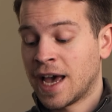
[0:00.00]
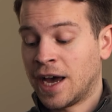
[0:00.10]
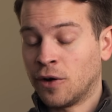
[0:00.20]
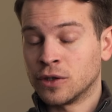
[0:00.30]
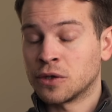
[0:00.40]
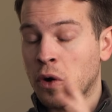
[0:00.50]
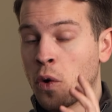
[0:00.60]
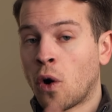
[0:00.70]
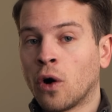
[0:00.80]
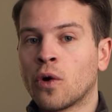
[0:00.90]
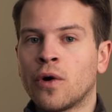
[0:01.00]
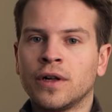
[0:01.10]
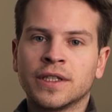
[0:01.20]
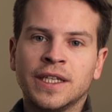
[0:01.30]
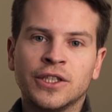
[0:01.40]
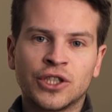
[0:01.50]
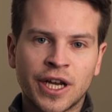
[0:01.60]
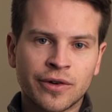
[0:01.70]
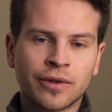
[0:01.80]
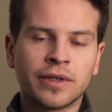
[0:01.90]
and also call quality in
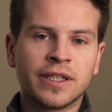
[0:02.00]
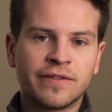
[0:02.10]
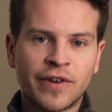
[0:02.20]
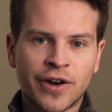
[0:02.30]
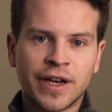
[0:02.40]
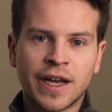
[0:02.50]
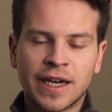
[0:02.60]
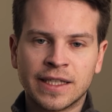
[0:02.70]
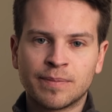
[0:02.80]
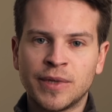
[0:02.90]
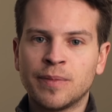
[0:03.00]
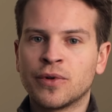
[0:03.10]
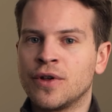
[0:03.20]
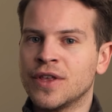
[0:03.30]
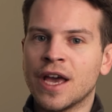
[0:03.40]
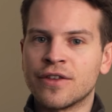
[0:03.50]
general is very nice. People on the